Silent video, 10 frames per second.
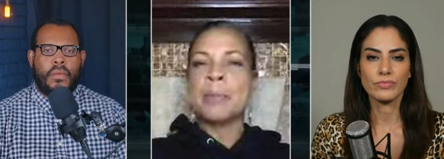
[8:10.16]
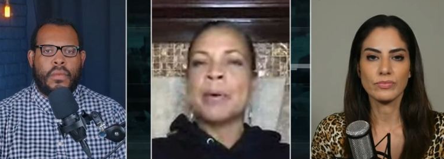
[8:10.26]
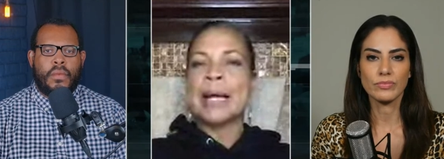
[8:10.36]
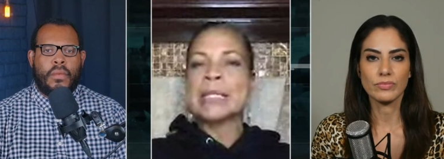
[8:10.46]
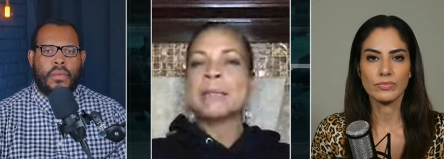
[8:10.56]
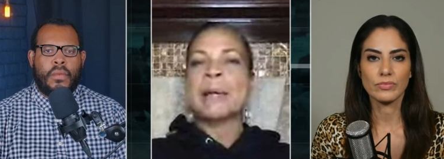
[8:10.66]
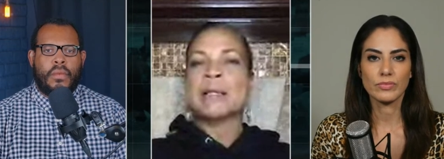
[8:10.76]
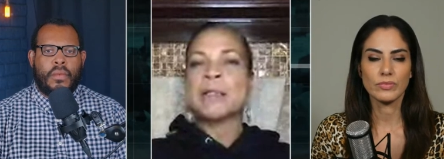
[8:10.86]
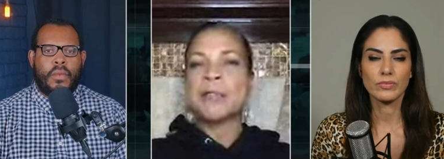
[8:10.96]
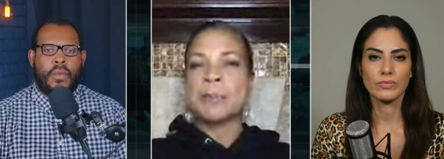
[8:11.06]
Speaker 1: the
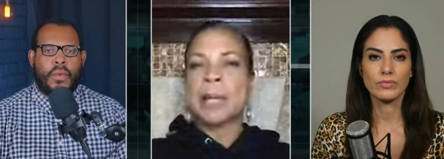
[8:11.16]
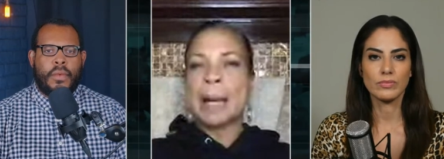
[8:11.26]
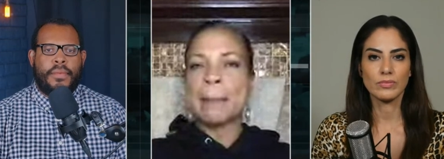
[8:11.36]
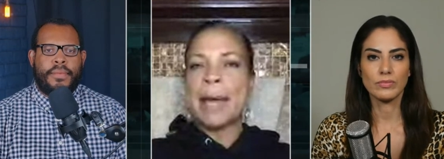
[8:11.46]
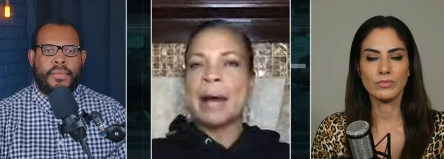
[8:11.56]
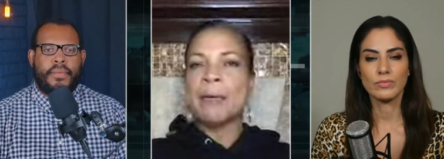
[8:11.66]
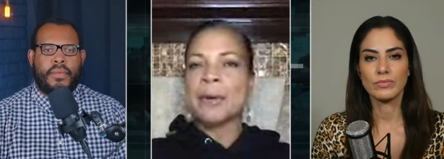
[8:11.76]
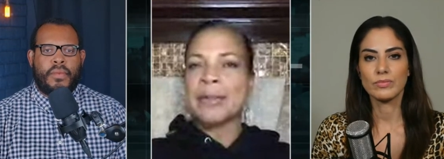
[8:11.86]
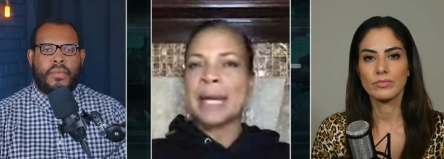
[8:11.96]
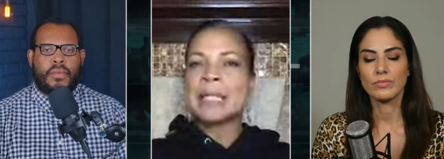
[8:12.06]
prospects for Black
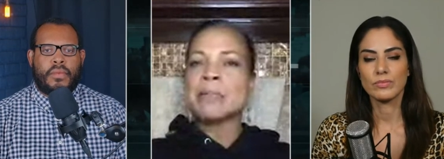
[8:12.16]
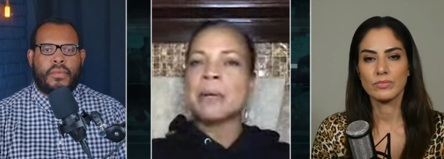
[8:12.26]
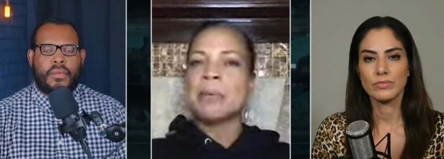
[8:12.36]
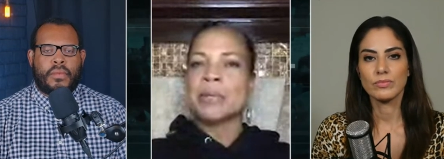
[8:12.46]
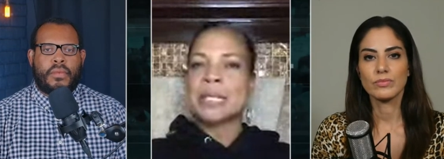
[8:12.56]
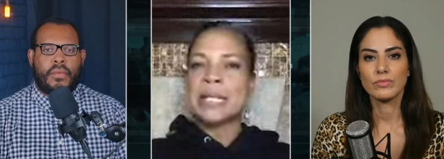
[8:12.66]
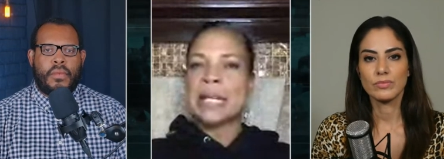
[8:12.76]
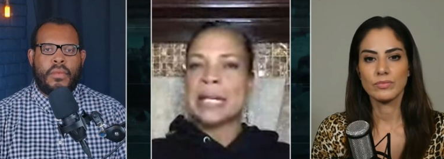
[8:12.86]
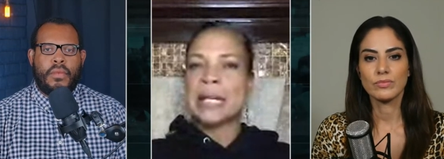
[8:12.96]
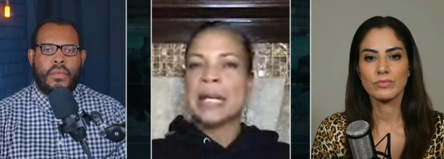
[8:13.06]
power. And that's what we're
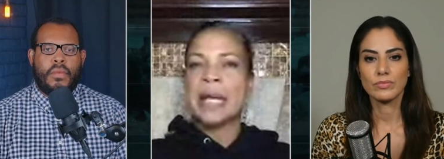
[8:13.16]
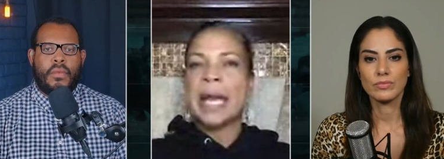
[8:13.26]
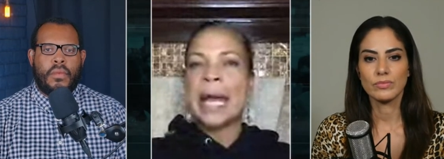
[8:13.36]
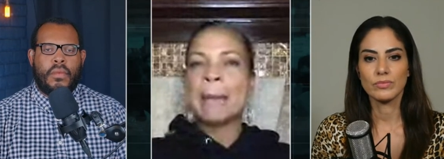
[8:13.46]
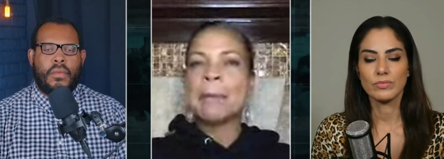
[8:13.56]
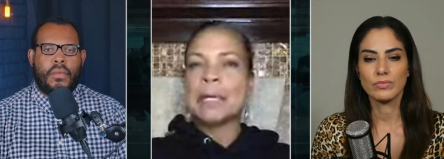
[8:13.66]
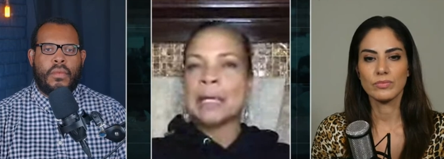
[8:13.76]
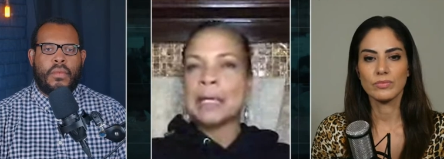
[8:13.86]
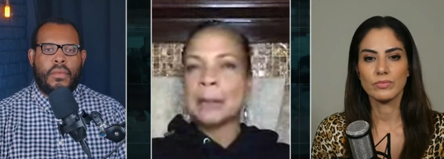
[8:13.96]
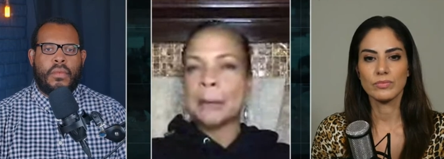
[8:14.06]
seeing
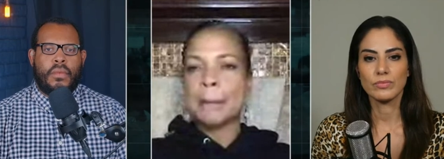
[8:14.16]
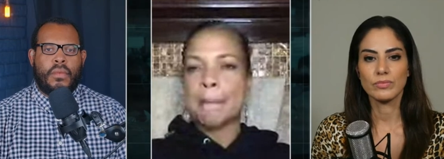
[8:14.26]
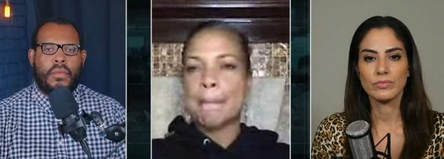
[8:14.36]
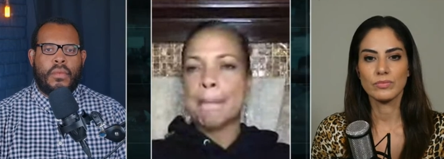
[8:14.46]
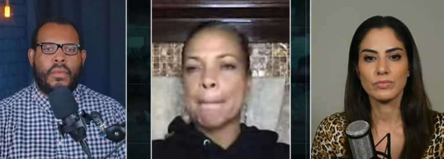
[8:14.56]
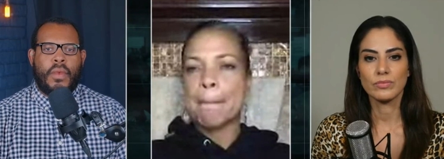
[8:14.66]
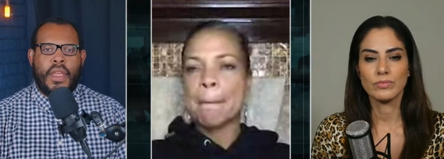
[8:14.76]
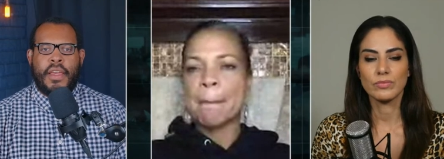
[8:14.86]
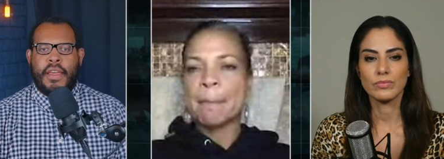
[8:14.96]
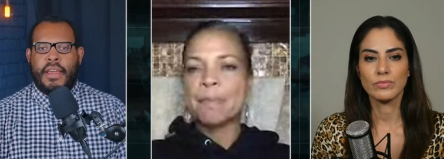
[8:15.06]
happening here.
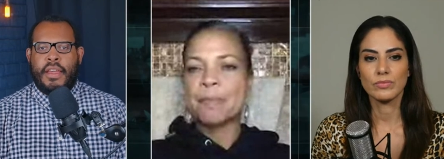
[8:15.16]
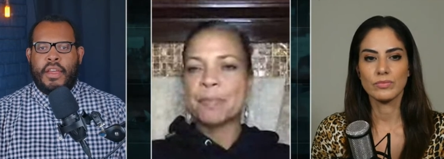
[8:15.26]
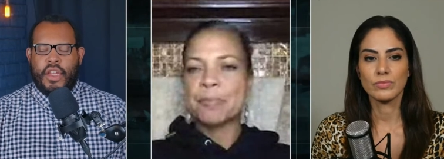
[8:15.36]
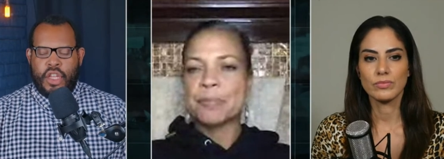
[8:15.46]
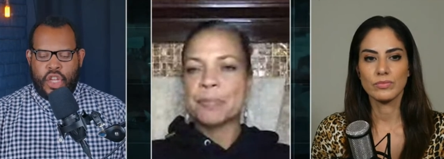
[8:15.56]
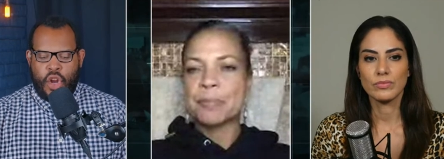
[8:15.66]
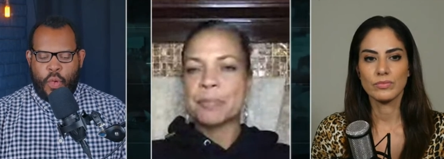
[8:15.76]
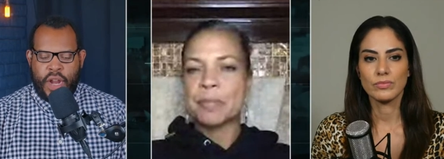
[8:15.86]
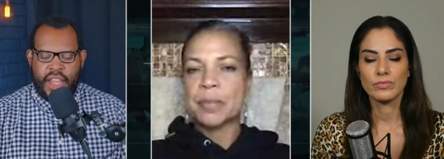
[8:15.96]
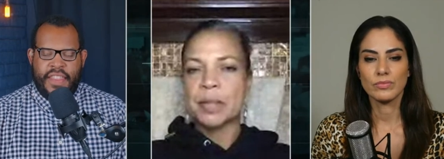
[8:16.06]
Speaker 2: You know,
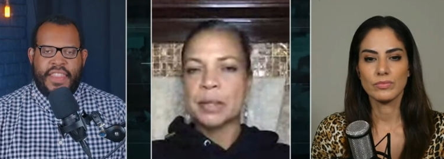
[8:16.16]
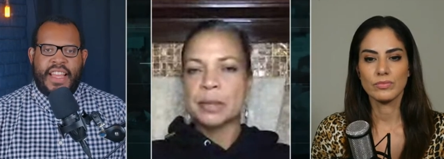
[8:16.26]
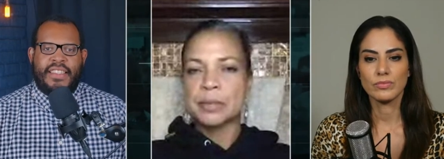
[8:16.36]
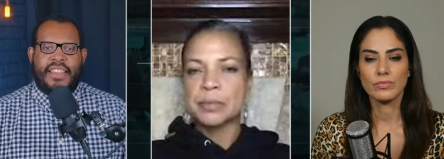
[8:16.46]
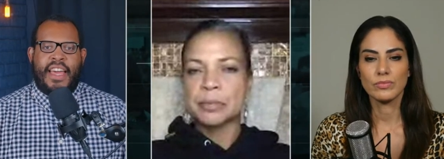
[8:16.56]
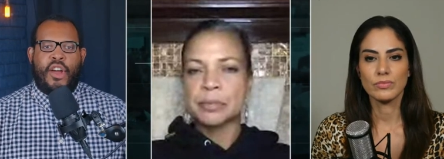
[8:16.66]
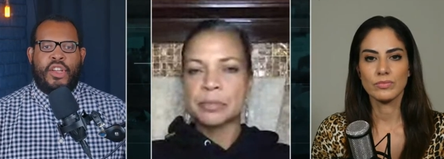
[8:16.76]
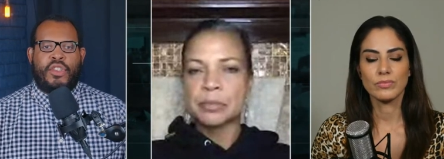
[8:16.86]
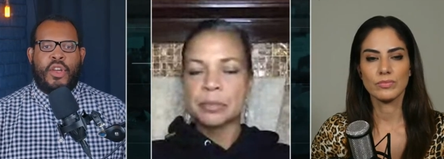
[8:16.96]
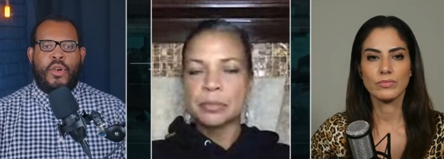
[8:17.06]
one of the things that
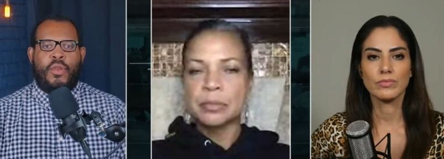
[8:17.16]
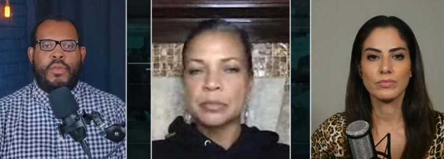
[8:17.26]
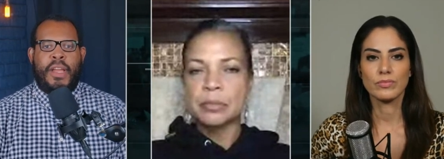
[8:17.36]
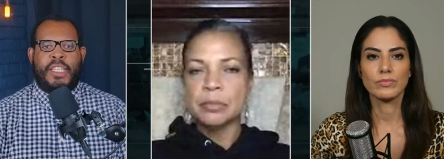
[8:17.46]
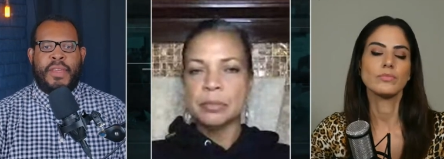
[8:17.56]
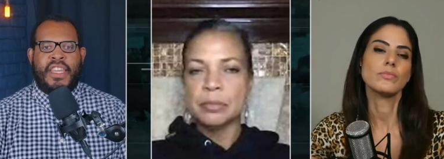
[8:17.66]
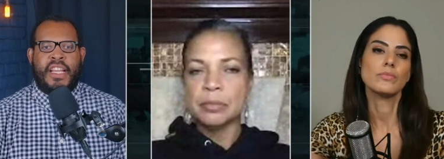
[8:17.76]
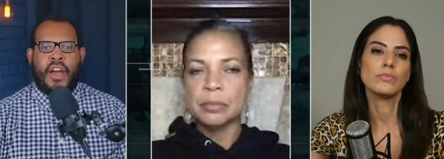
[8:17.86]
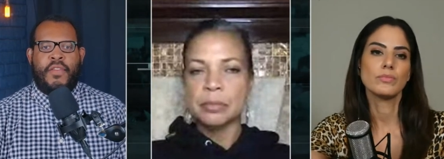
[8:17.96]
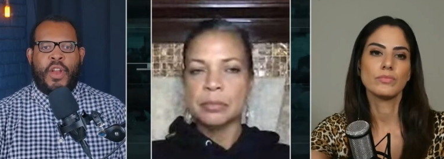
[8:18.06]
also makes me
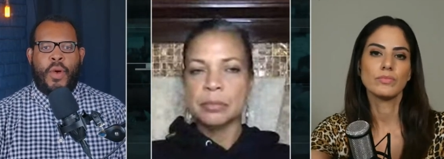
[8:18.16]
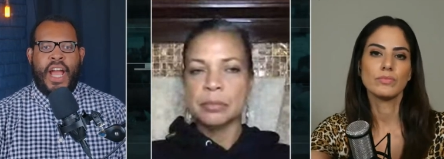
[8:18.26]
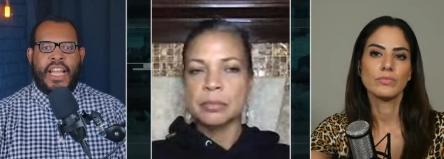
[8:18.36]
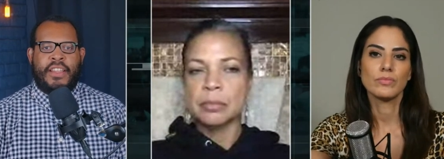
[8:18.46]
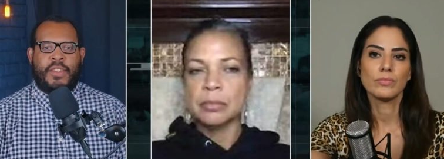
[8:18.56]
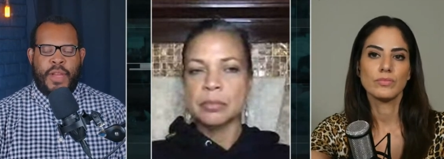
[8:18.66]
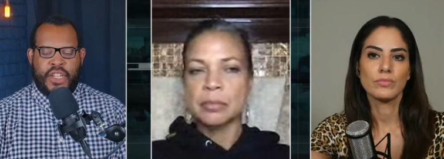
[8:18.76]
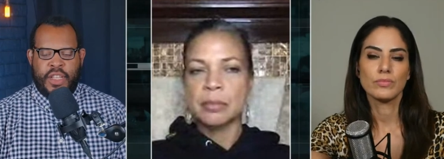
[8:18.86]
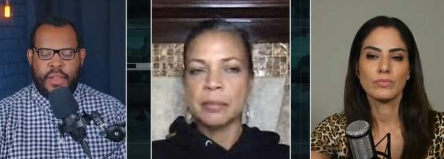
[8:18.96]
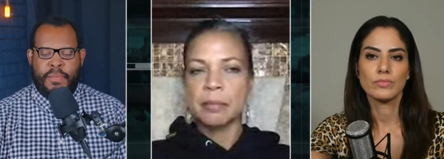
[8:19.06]
think of in a way,
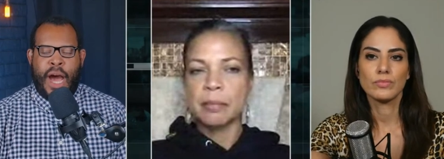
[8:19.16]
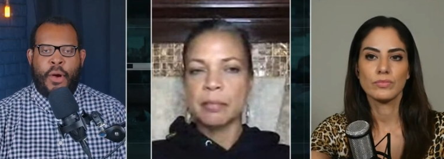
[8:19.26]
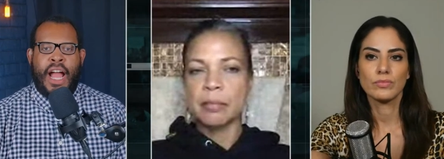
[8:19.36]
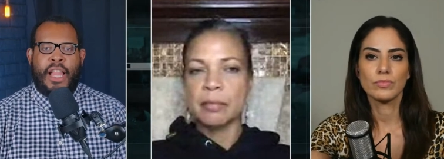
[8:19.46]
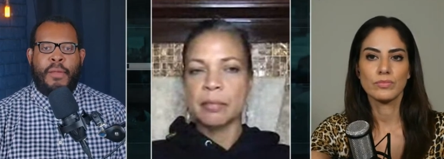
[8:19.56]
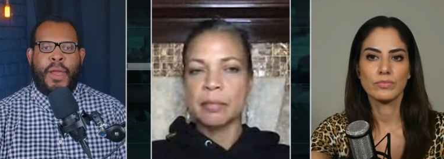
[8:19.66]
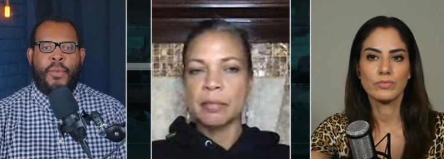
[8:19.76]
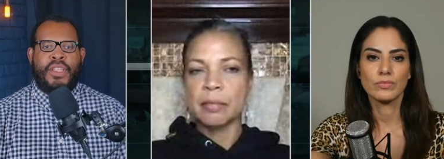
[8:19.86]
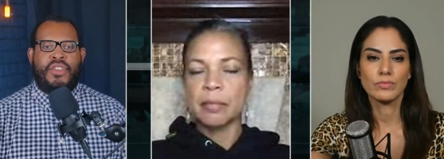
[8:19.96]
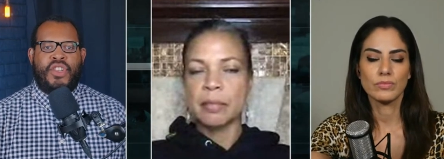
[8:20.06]
especially the power
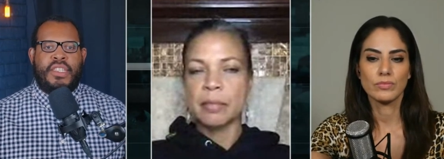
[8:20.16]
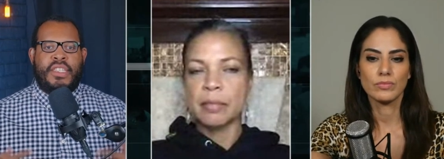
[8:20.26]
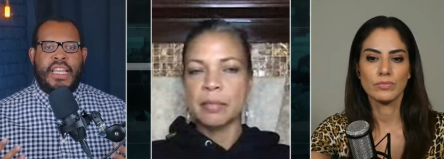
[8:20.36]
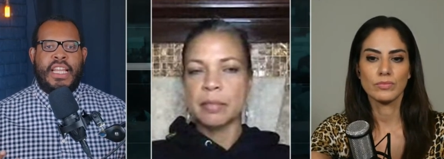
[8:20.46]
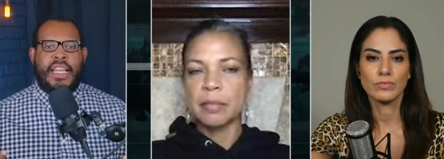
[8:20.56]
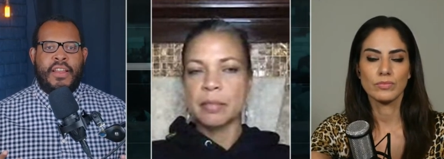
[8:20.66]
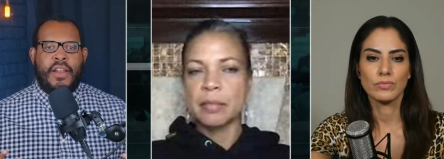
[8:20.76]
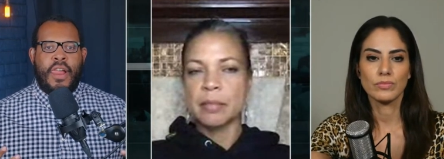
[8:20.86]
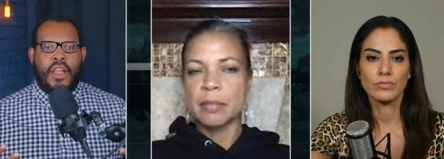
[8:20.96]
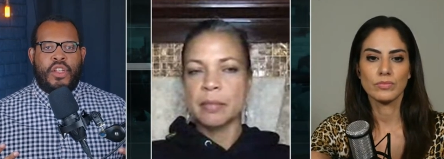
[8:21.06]
element, was just
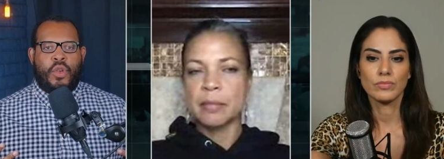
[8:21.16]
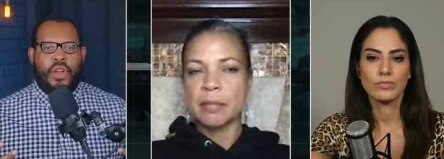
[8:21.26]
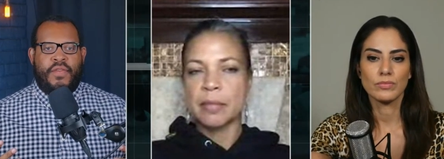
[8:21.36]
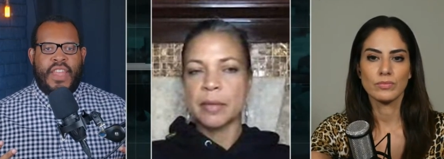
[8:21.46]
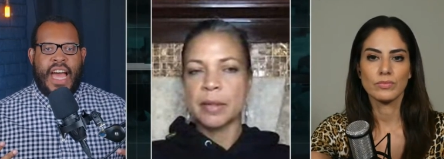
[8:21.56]
seeing sort of